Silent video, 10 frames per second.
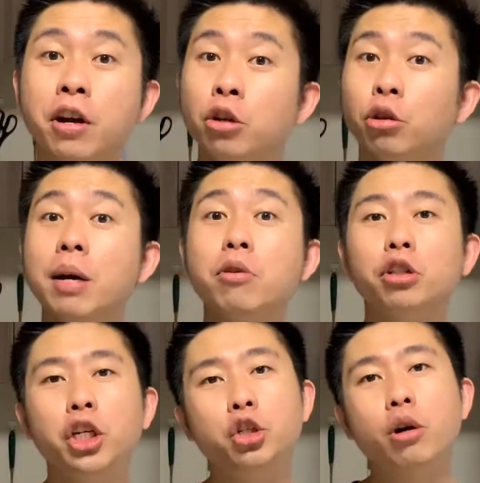Today I'm going to
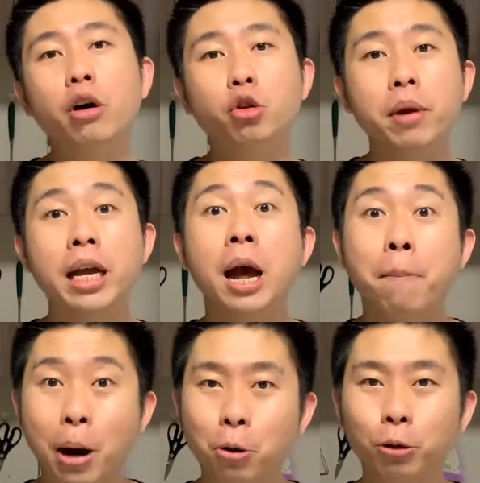teach you how to make
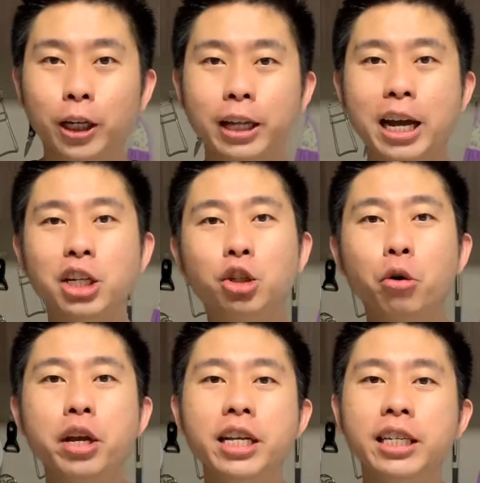Bak Kut Teh that is
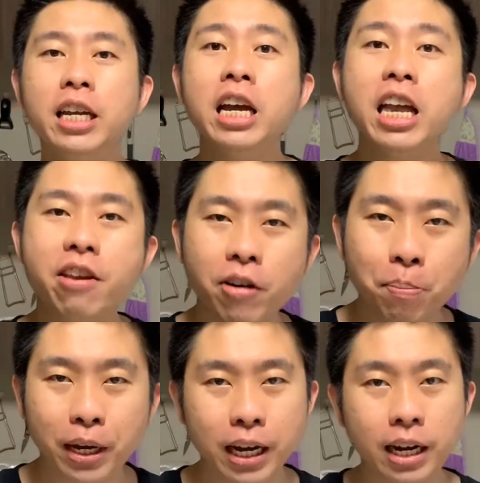so easy, even
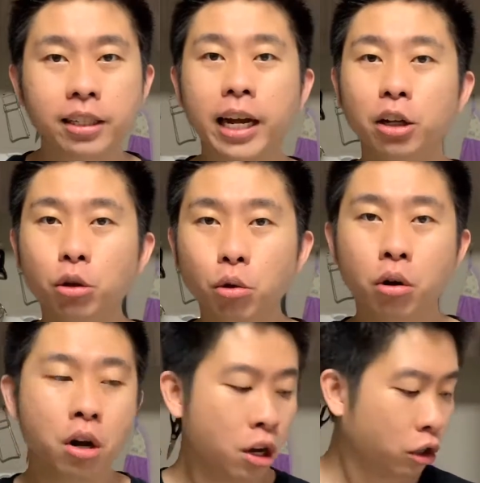beginners can do.
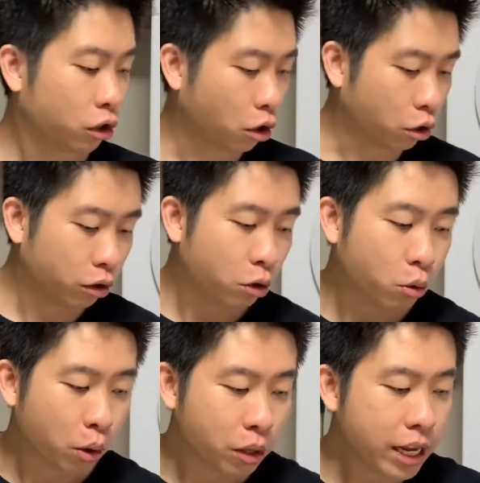So you
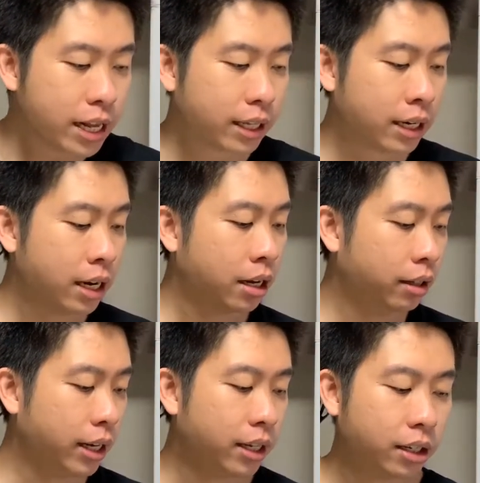will need
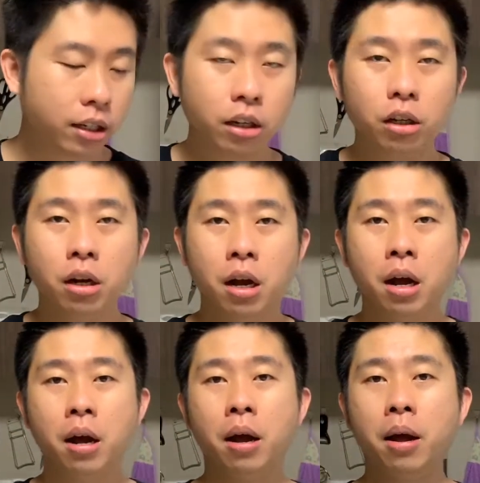this
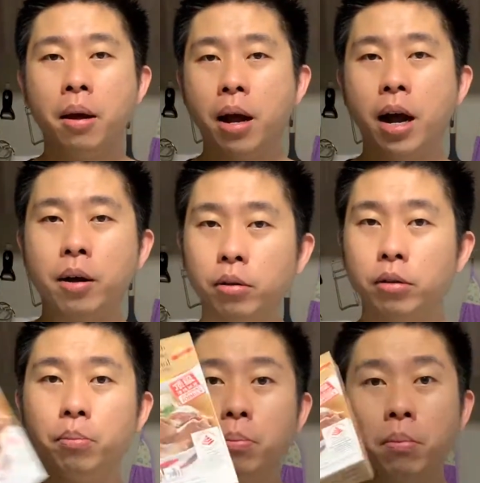Bak
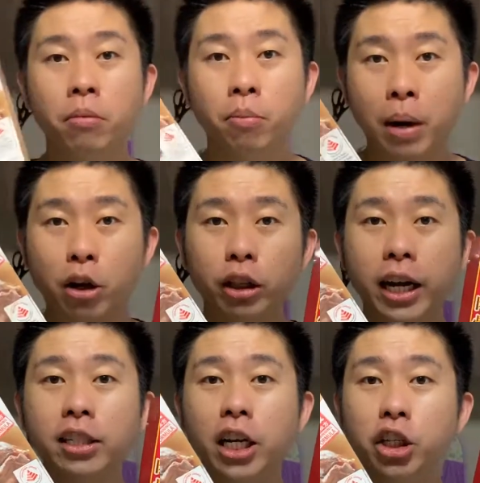Kut Teh
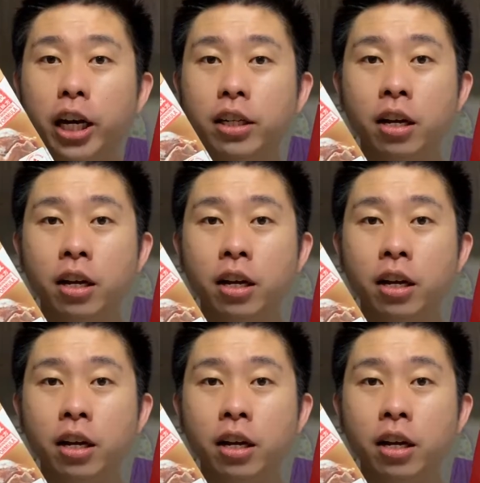sachets.